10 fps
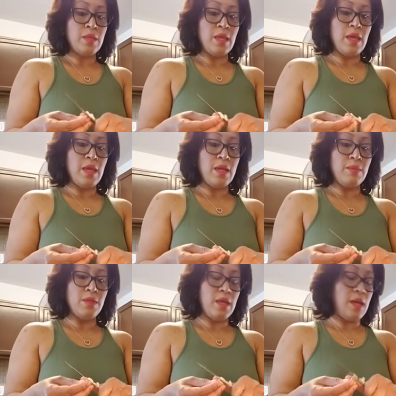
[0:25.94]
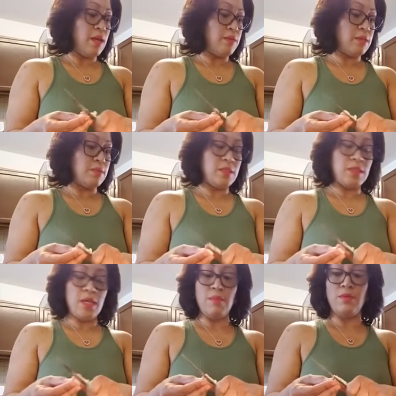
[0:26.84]
And I'm going to have some
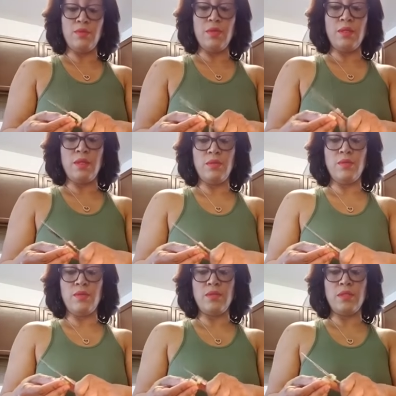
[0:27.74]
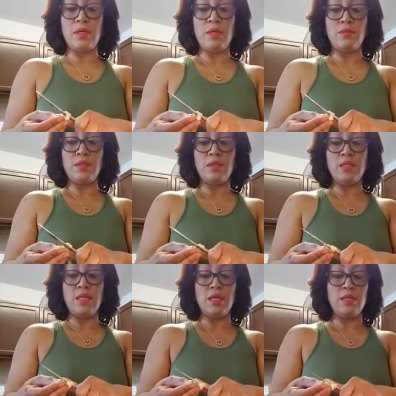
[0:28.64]
salmon with it with some
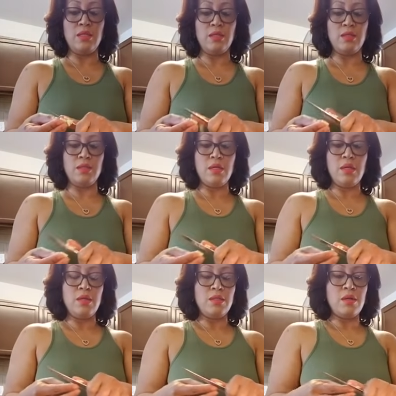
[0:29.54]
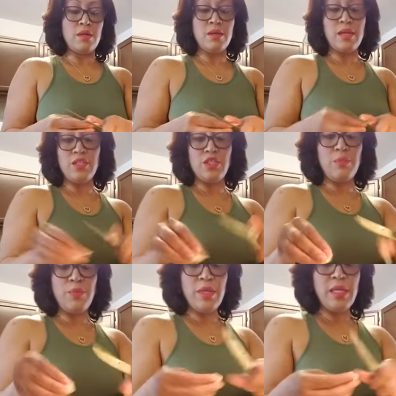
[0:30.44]
sauteed onions. So I thought I'd
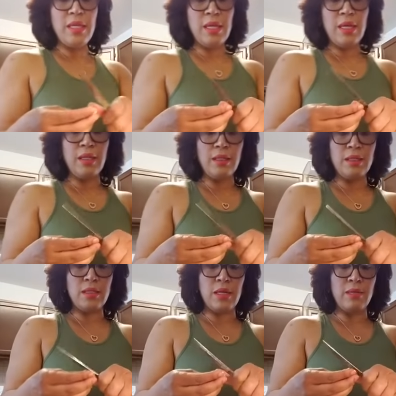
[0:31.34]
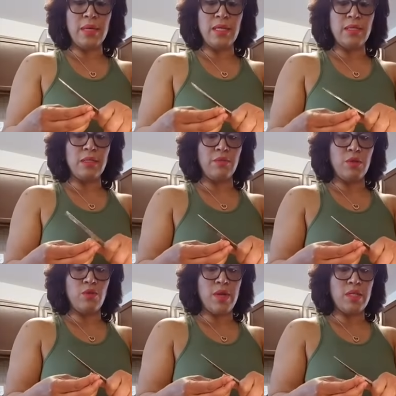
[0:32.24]
jump on again because um, I get some
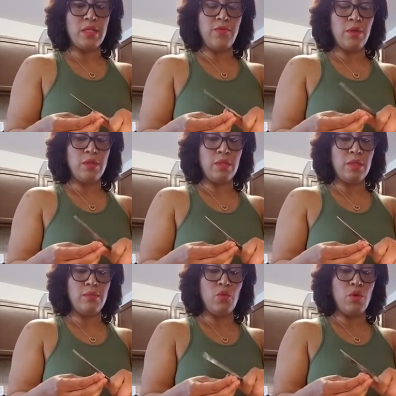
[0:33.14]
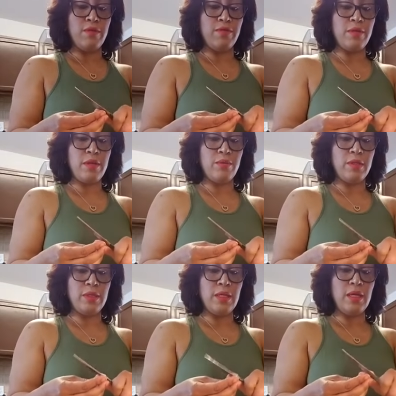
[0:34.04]
requests for cooking more
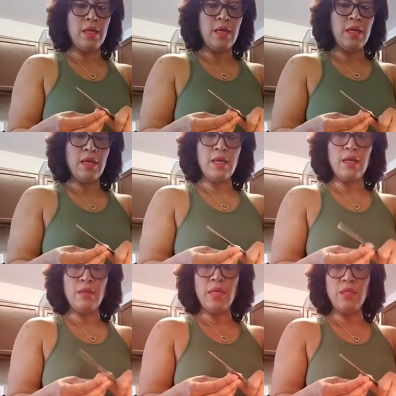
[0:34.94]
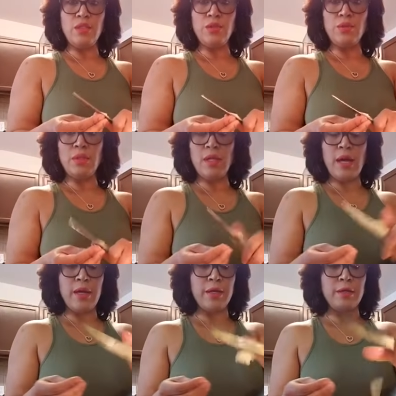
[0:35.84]
frequently and making sure that
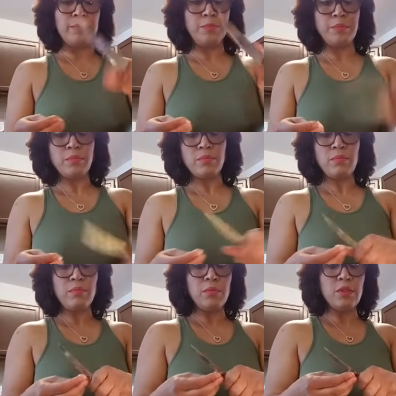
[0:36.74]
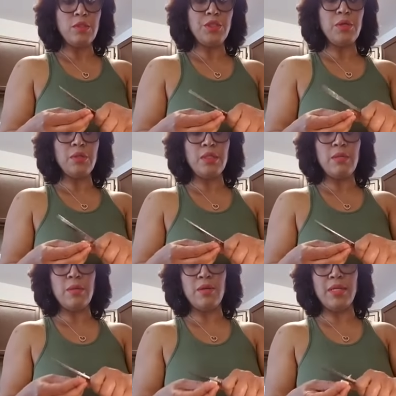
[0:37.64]
I um, show the demo